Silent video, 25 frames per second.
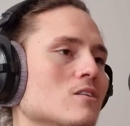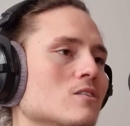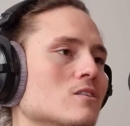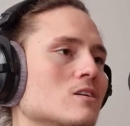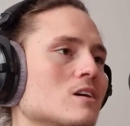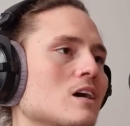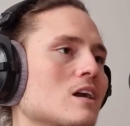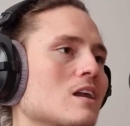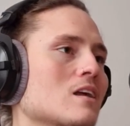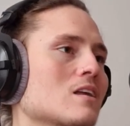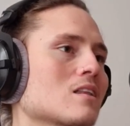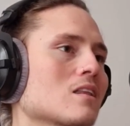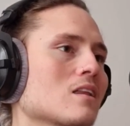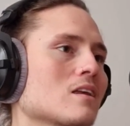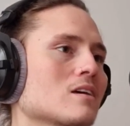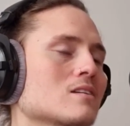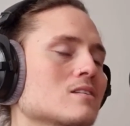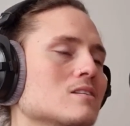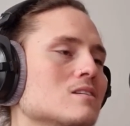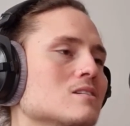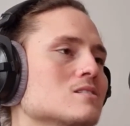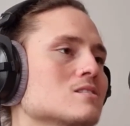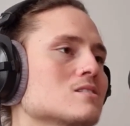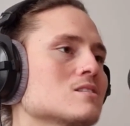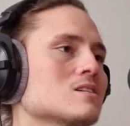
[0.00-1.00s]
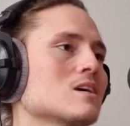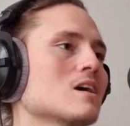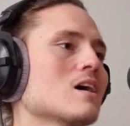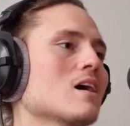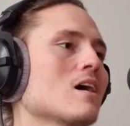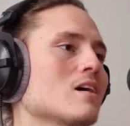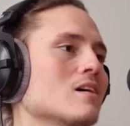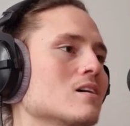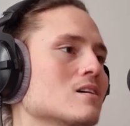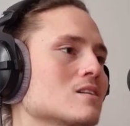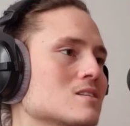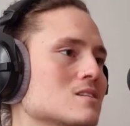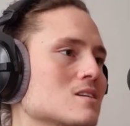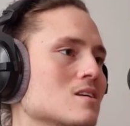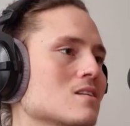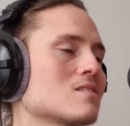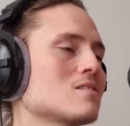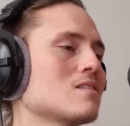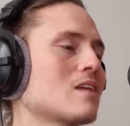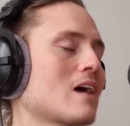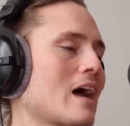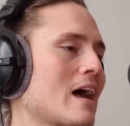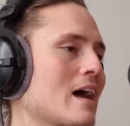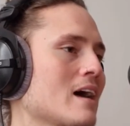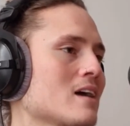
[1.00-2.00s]
look at it like this. It's a
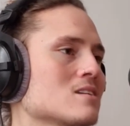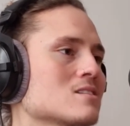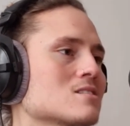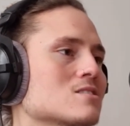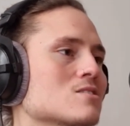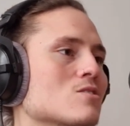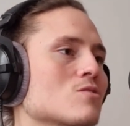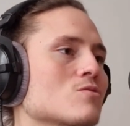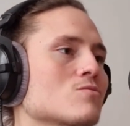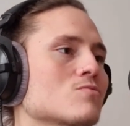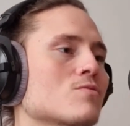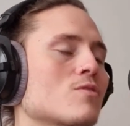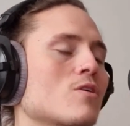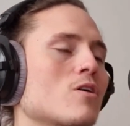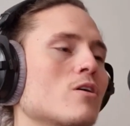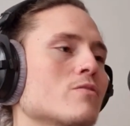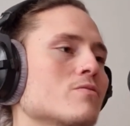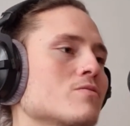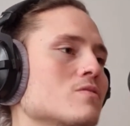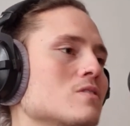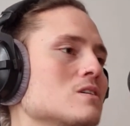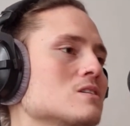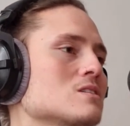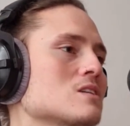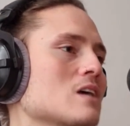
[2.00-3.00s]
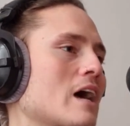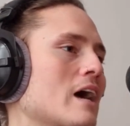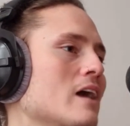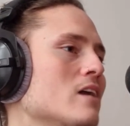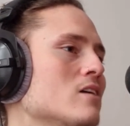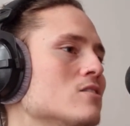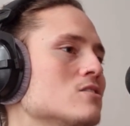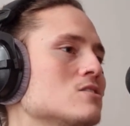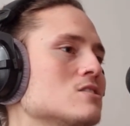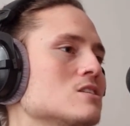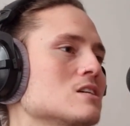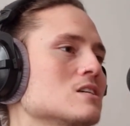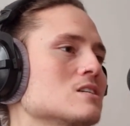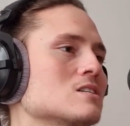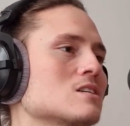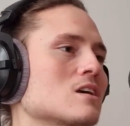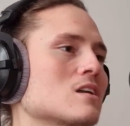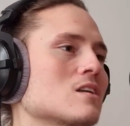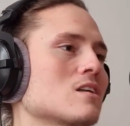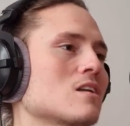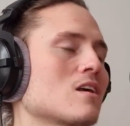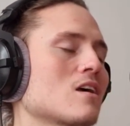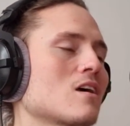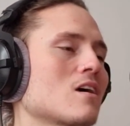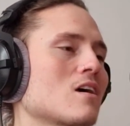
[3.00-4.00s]
dance of these energies,
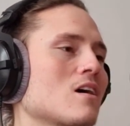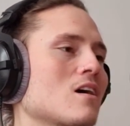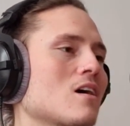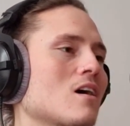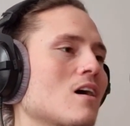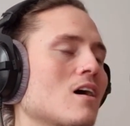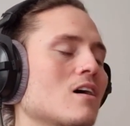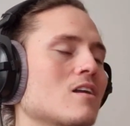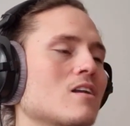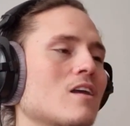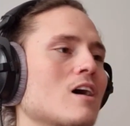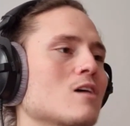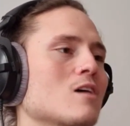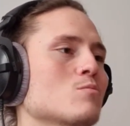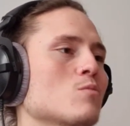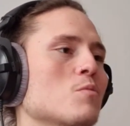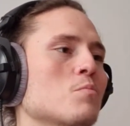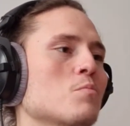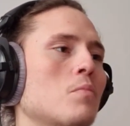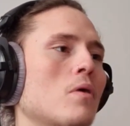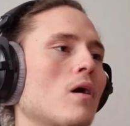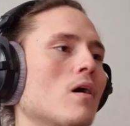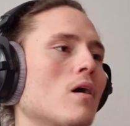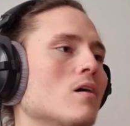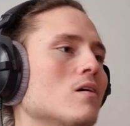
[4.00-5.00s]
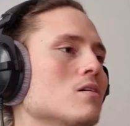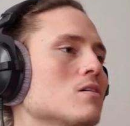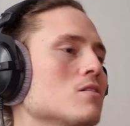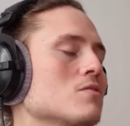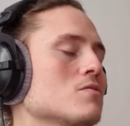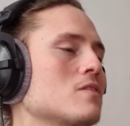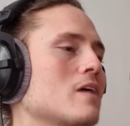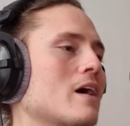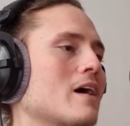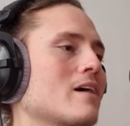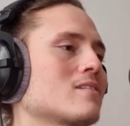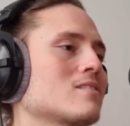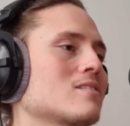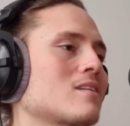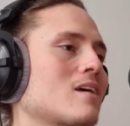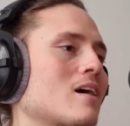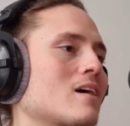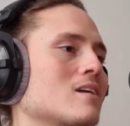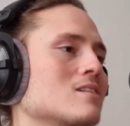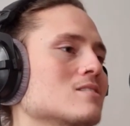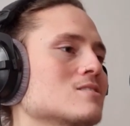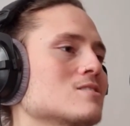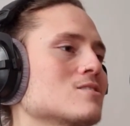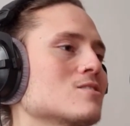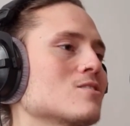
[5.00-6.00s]
and I'm a part of that
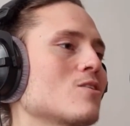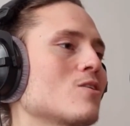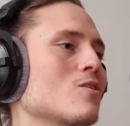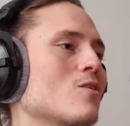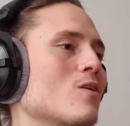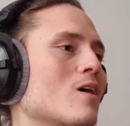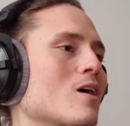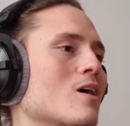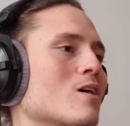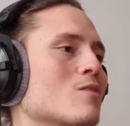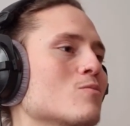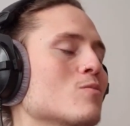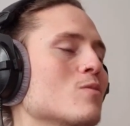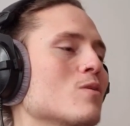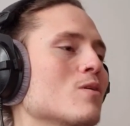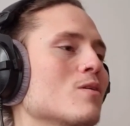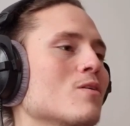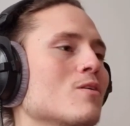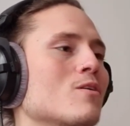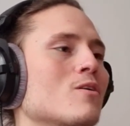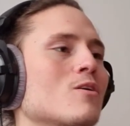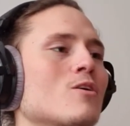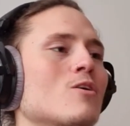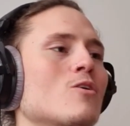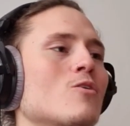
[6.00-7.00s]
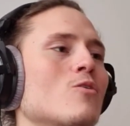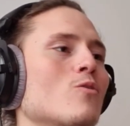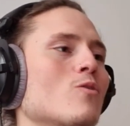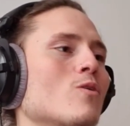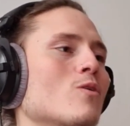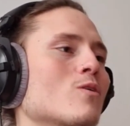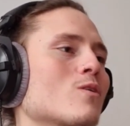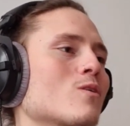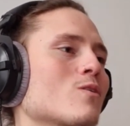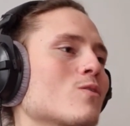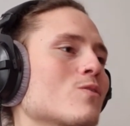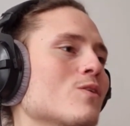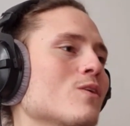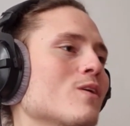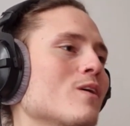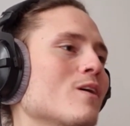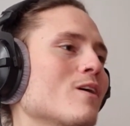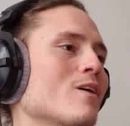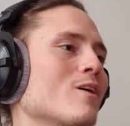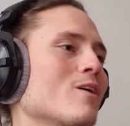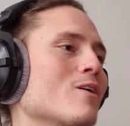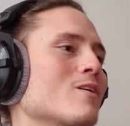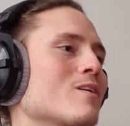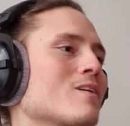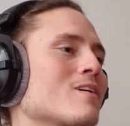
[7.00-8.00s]
dance. I'm one of
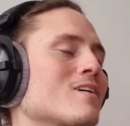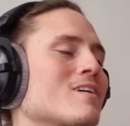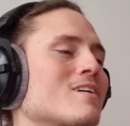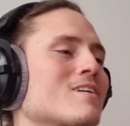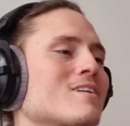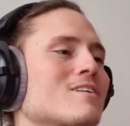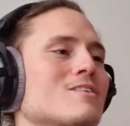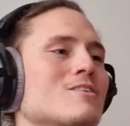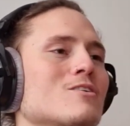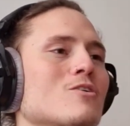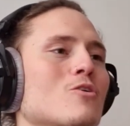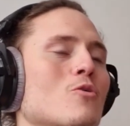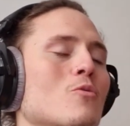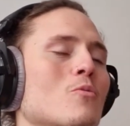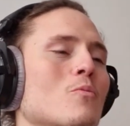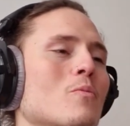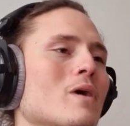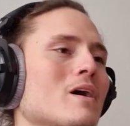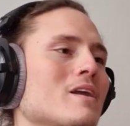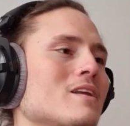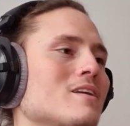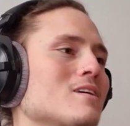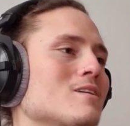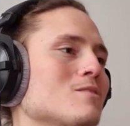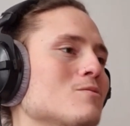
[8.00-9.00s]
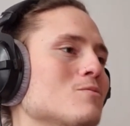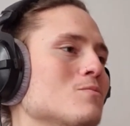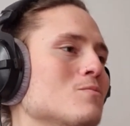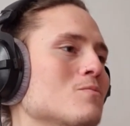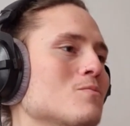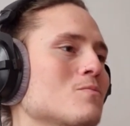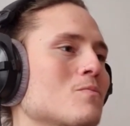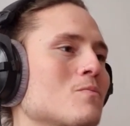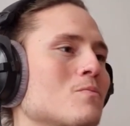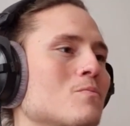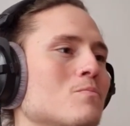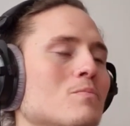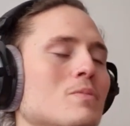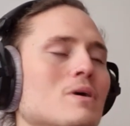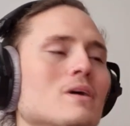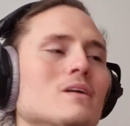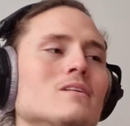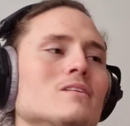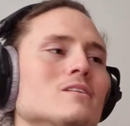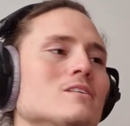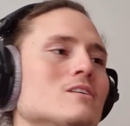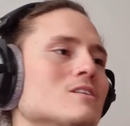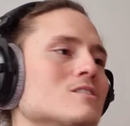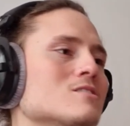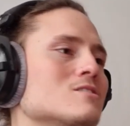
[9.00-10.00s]
the many
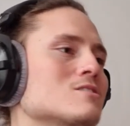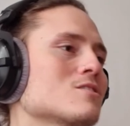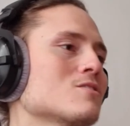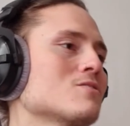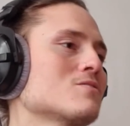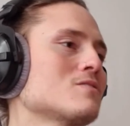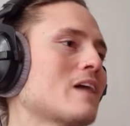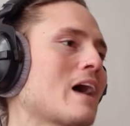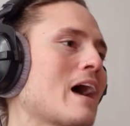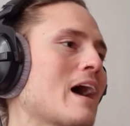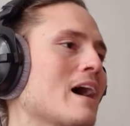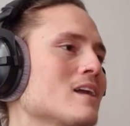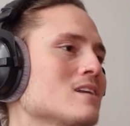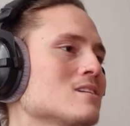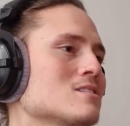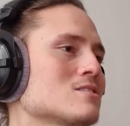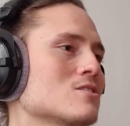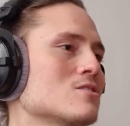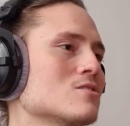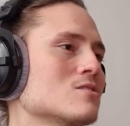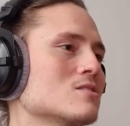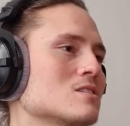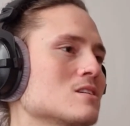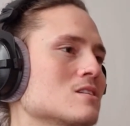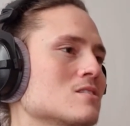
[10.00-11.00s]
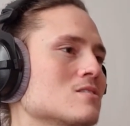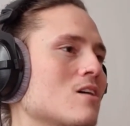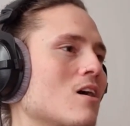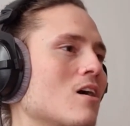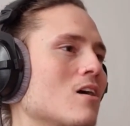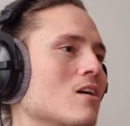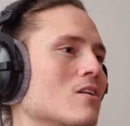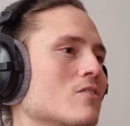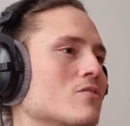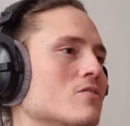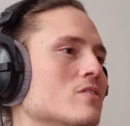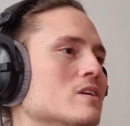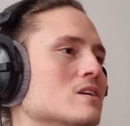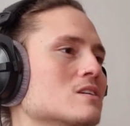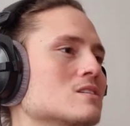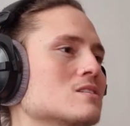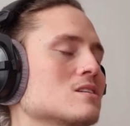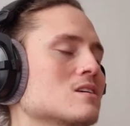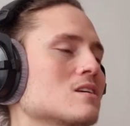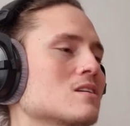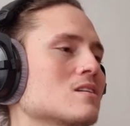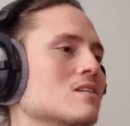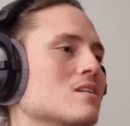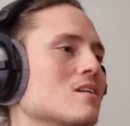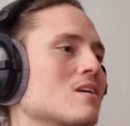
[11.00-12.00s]
billions of dancers in all of this,
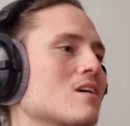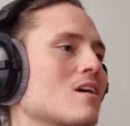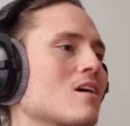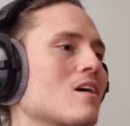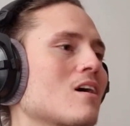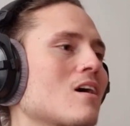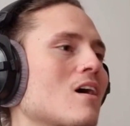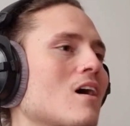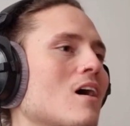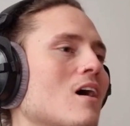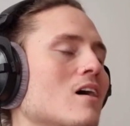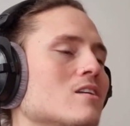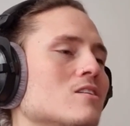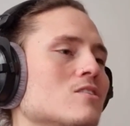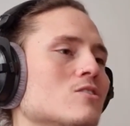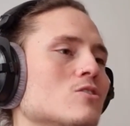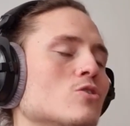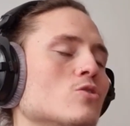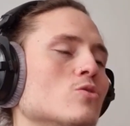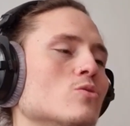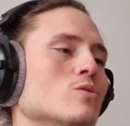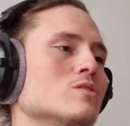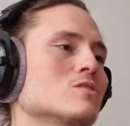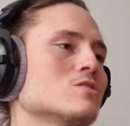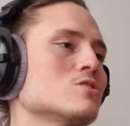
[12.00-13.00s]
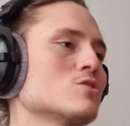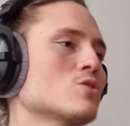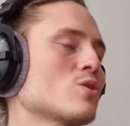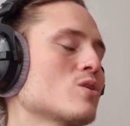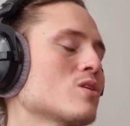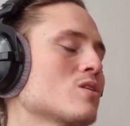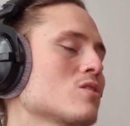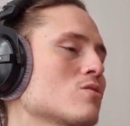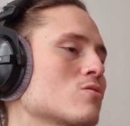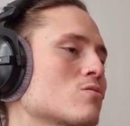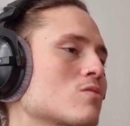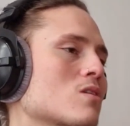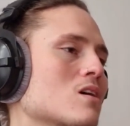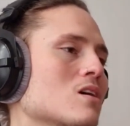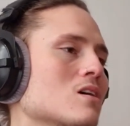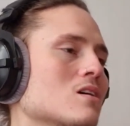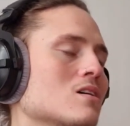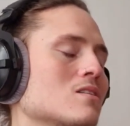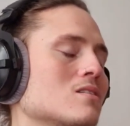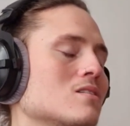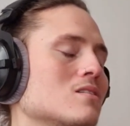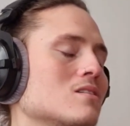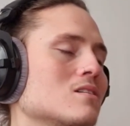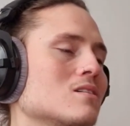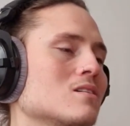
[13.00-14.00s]
and enjoy the
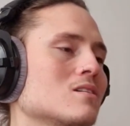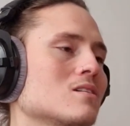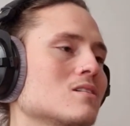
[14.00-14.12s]
ride.